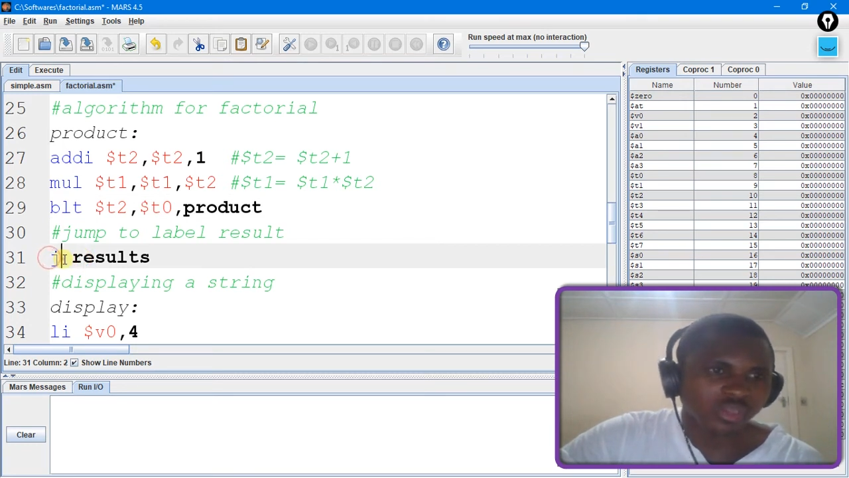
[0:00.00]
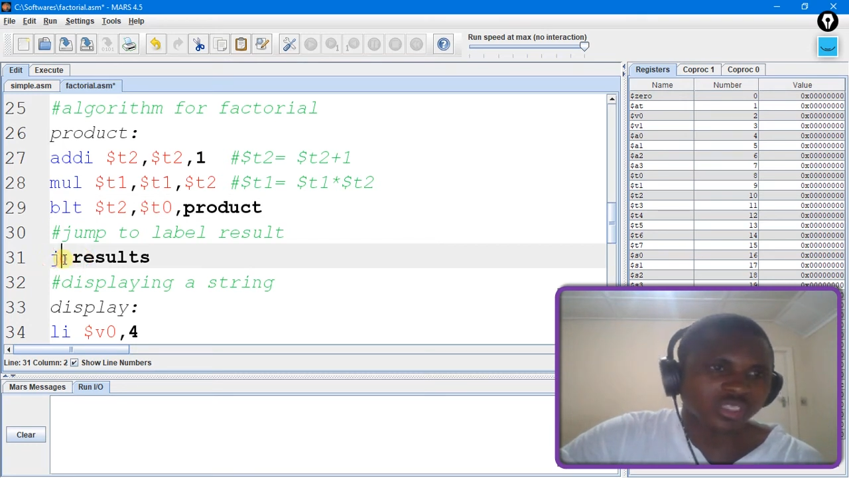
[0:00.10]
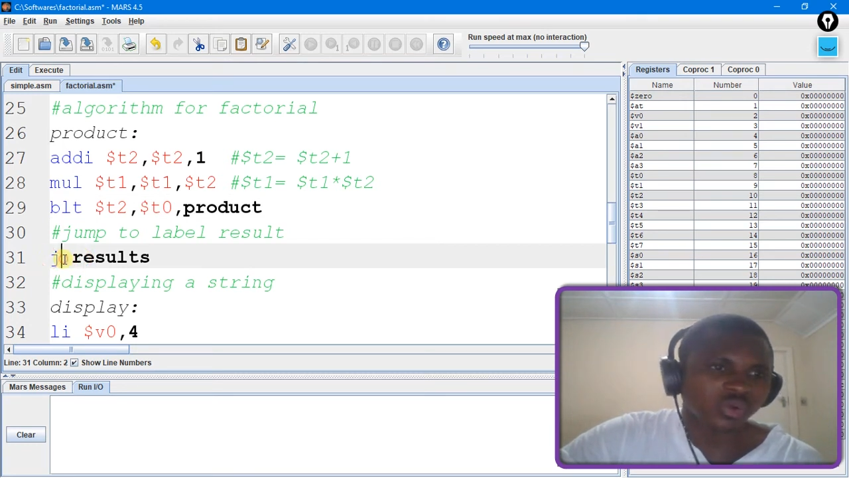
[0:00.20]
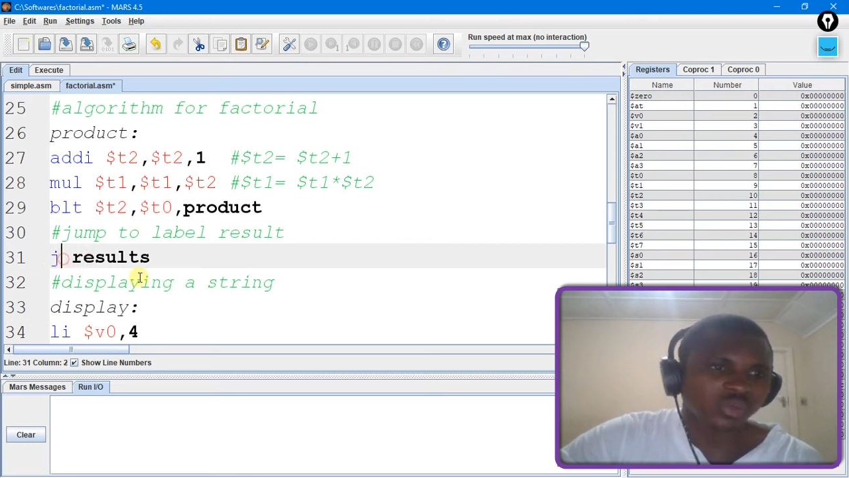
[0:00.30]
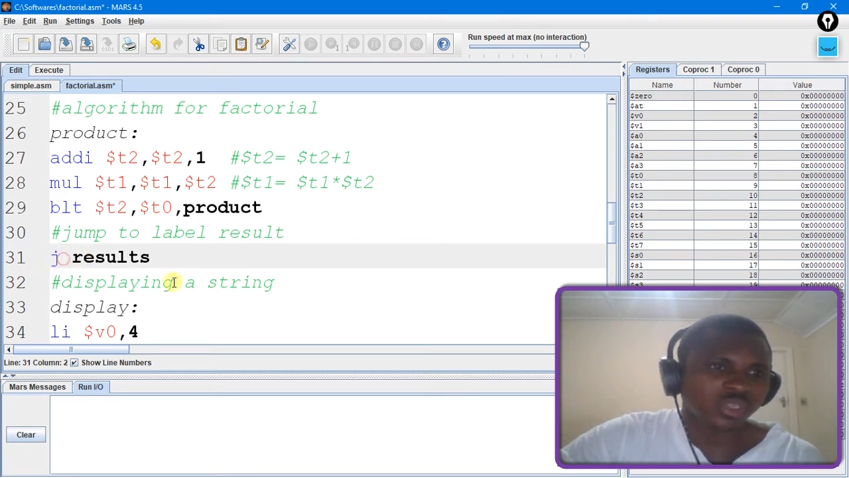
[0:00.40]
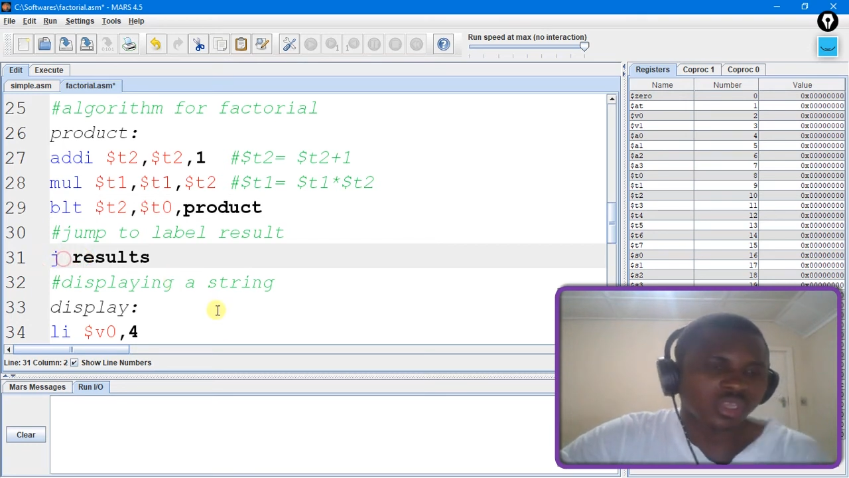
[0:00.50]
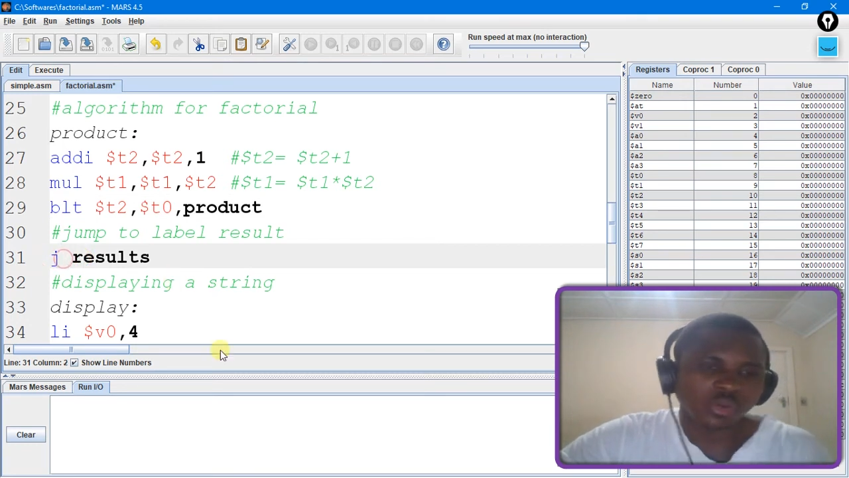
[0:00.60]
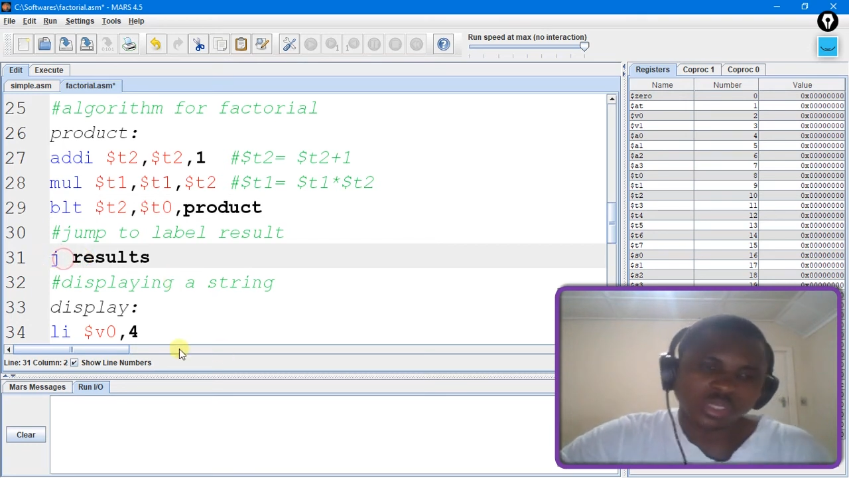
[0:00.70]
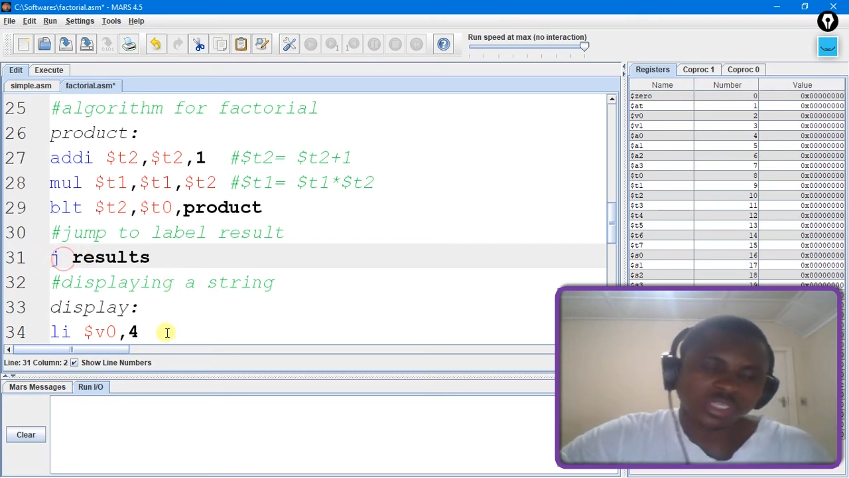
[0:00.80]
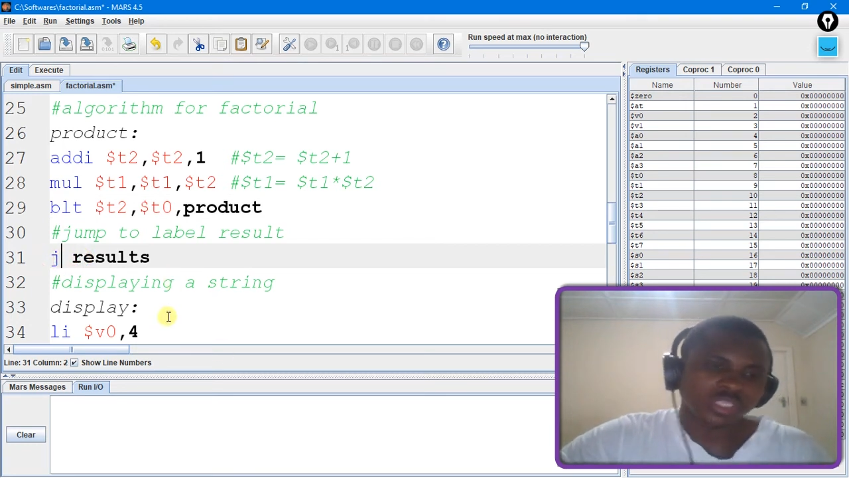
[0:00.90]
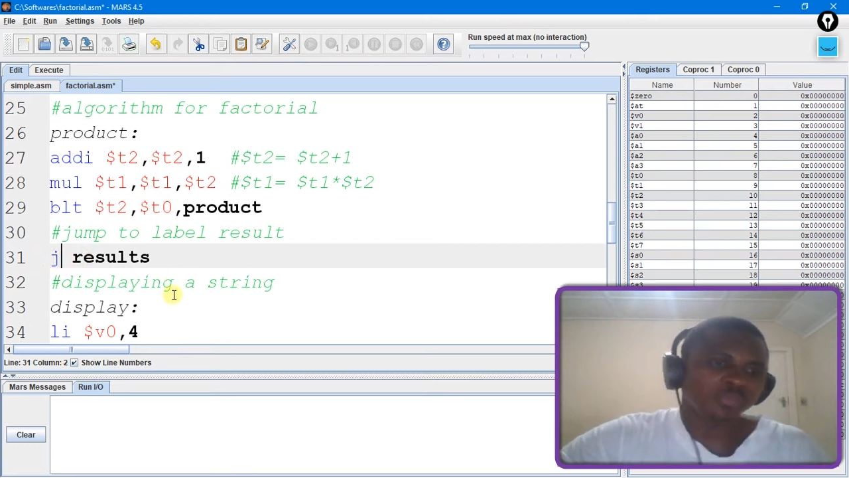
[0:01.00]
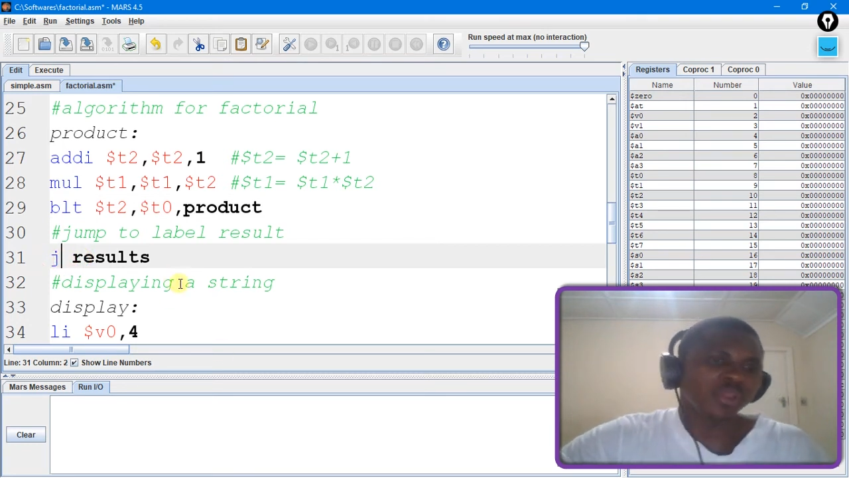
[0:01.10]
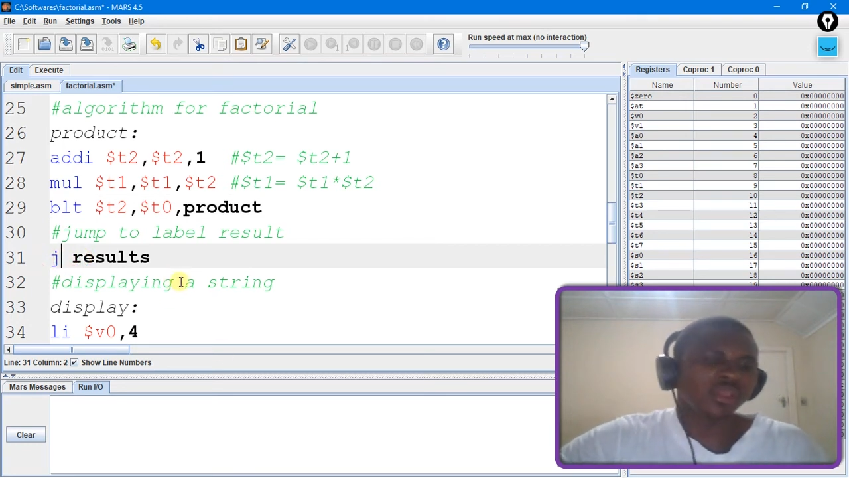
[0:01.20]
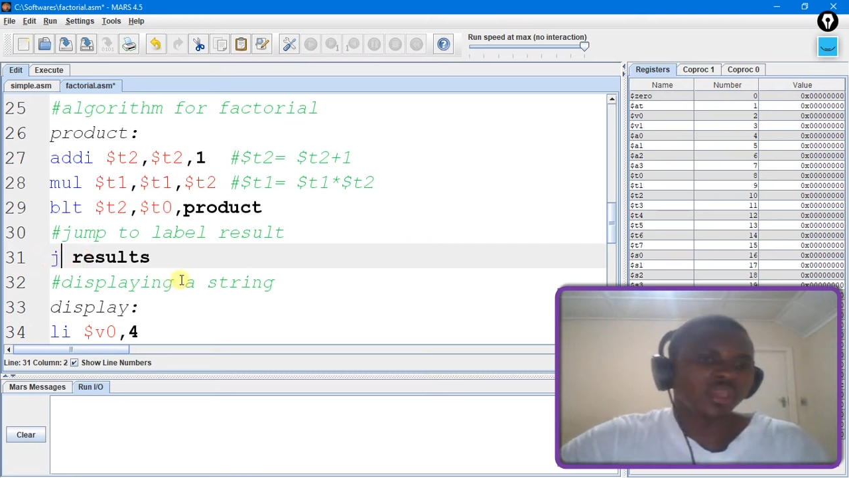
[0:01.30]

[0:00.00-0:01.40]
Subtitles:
result, then we display